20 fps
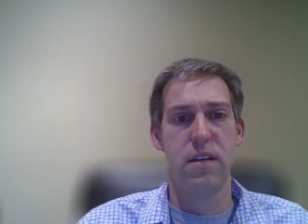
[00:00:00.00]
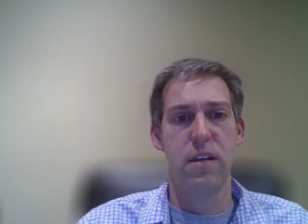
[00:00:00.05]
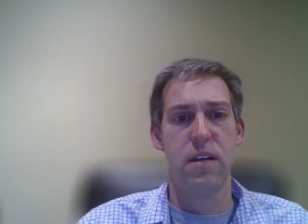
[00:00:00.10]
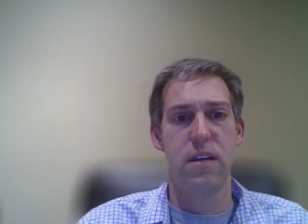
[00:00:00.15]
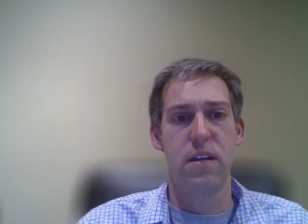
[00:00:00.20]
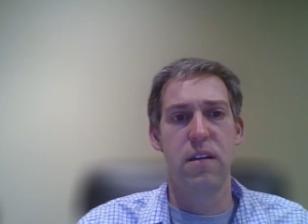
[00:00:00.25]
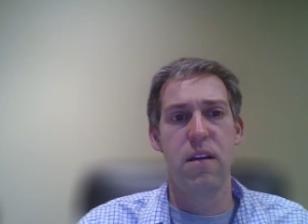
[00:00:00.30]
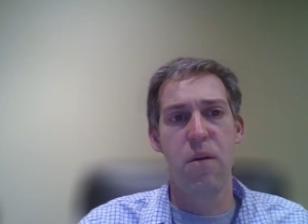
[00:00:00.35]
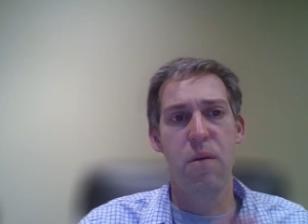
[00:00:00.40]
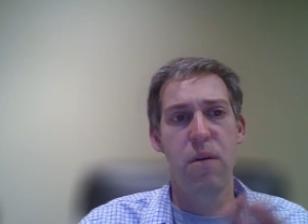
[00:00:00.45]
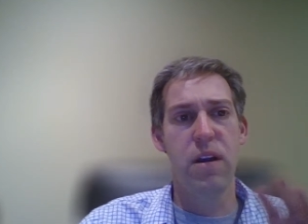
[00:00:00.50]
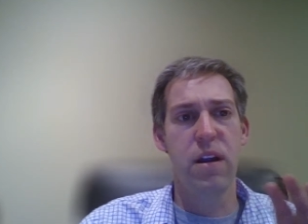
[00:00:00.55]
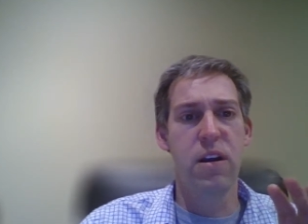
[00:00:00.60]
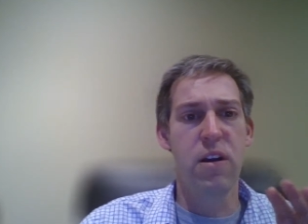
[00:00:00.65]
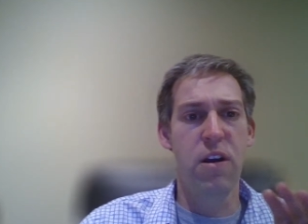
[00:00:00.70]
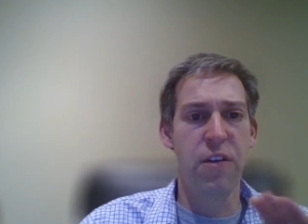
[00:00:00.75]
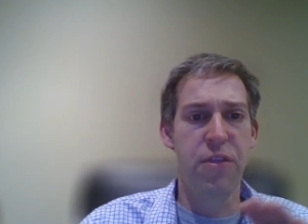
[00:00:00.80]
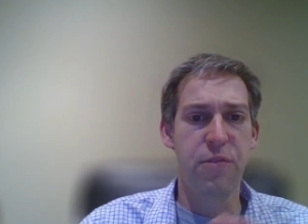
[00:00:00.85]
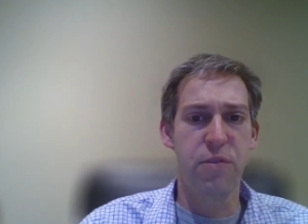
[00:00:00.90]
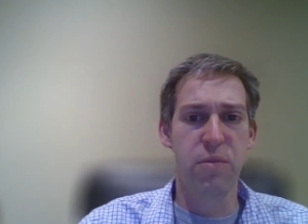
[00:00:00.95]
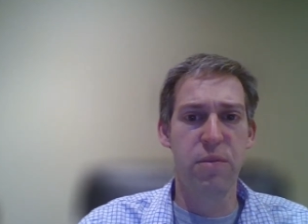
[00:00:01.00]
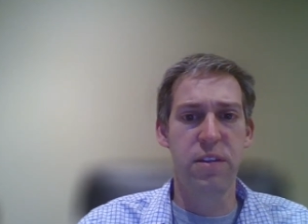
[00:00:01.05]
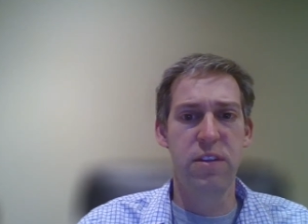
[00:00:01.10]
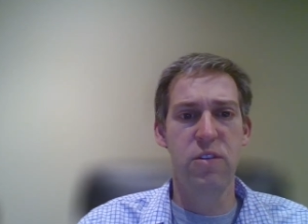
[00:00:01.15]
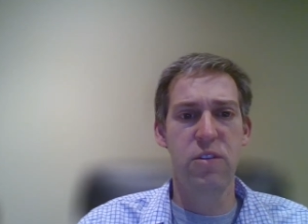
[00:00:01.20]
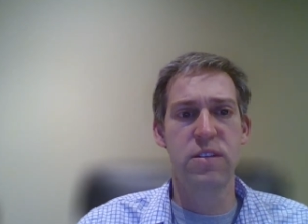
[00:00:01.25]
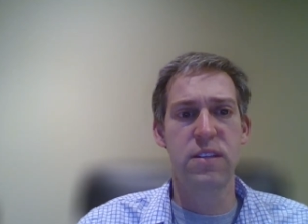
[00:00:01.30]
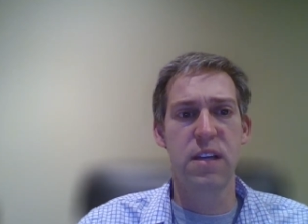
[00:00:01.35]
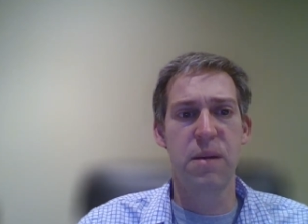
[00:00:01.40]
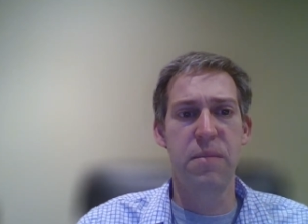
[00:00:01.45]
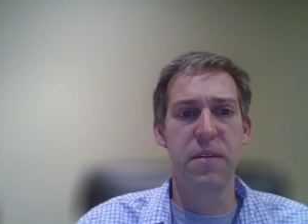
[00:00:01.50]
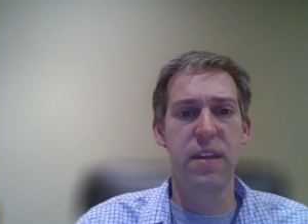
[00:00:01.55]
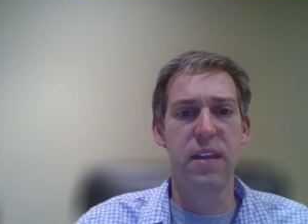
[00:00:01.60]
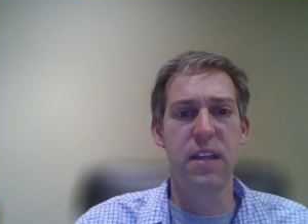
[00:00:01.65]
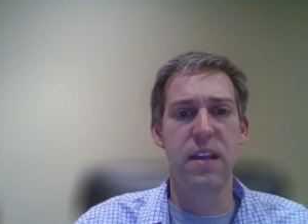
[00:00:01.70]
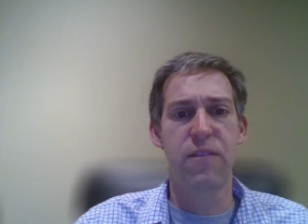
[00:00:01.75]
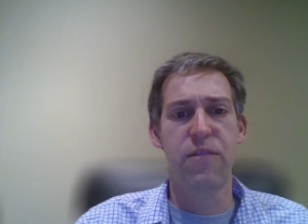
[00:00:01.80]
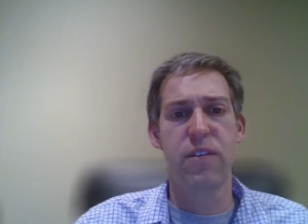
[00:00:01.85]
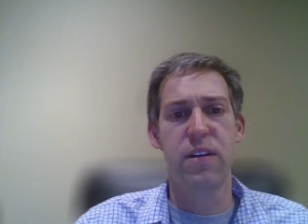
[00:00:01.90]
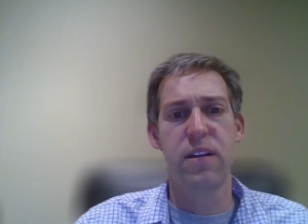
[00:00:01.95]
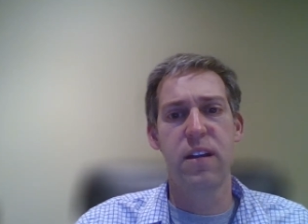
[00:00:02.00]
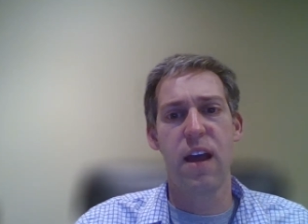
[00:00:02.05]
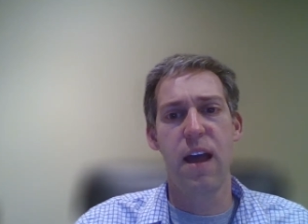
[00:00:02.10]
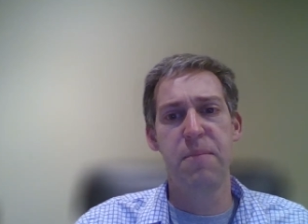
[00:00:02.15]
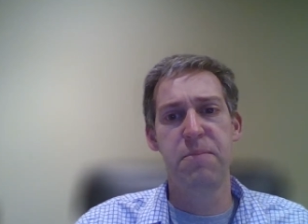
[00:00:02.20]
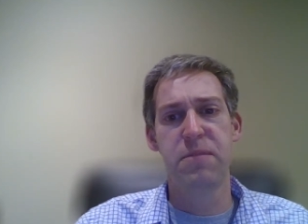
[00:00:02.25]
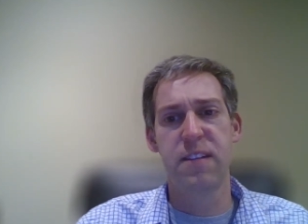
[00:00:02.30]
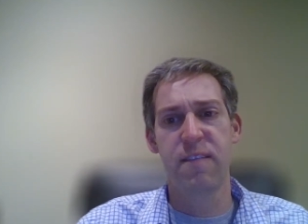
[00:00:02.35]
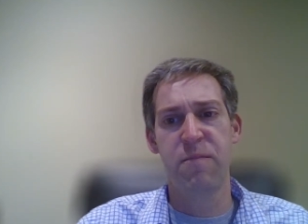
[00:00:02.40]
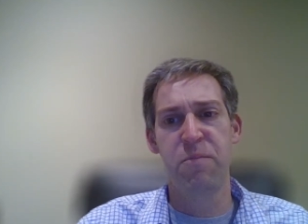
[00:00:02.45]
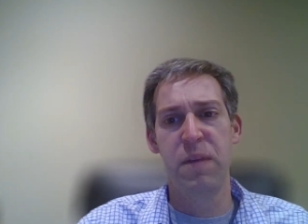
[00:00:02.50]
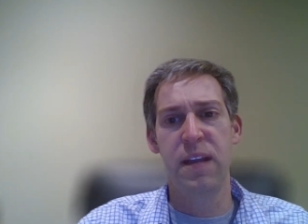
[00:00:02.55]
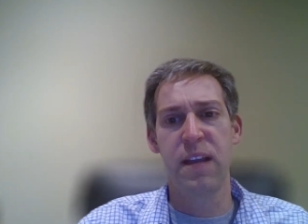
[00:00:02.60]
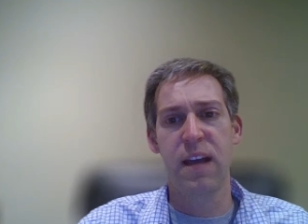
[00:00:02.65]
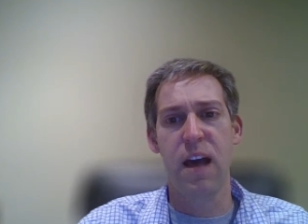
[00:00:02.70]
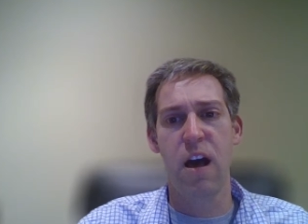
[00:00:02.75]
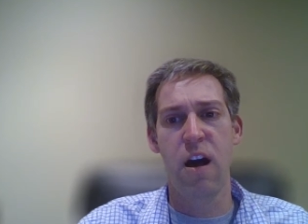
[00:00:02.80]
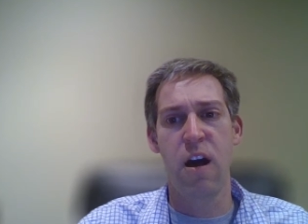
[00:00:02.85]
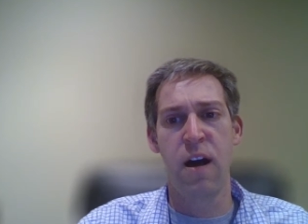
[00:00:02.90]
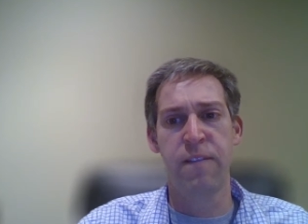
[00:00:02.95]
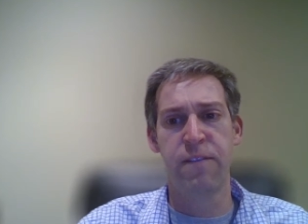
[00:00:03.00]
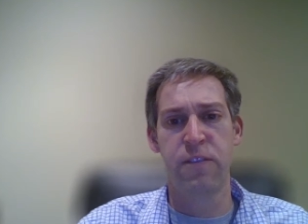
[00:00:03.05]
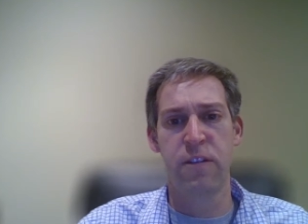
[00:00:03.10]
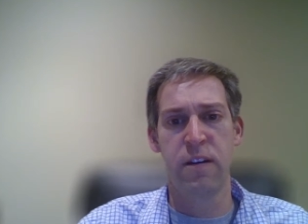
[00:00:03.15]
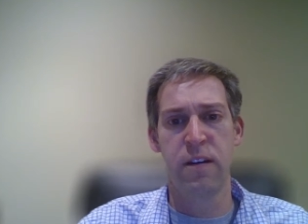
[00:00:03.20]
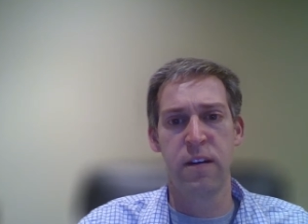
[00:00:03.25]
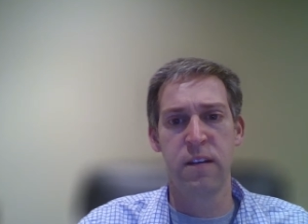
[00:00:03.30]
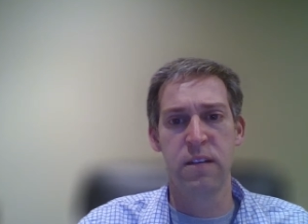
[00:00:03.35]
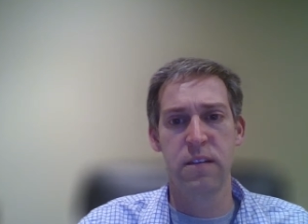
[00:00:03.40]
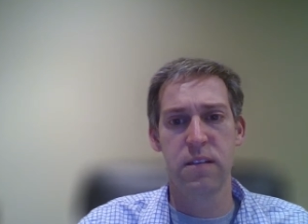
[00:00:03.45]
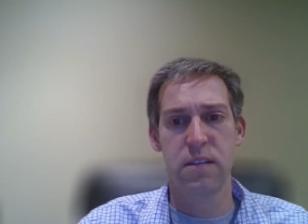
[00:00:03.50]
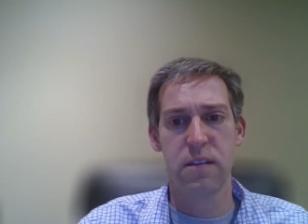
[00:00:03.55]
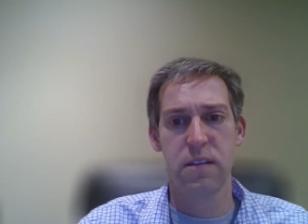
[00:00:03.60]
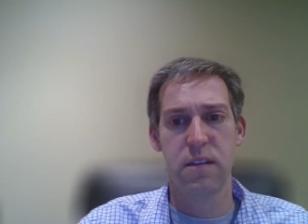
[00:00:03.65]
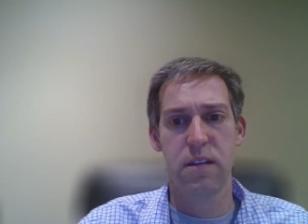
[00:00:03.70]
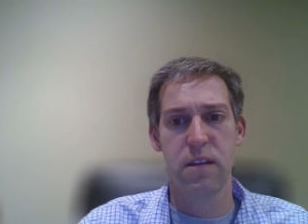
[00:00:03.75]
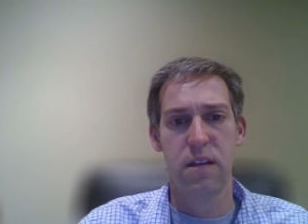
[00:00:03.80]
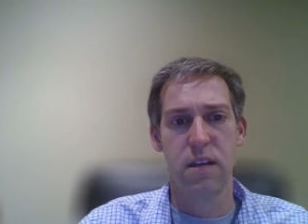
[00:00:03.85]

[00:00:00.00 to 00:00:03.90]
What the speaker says: I want to go through with you some of the different types of mincha offerings.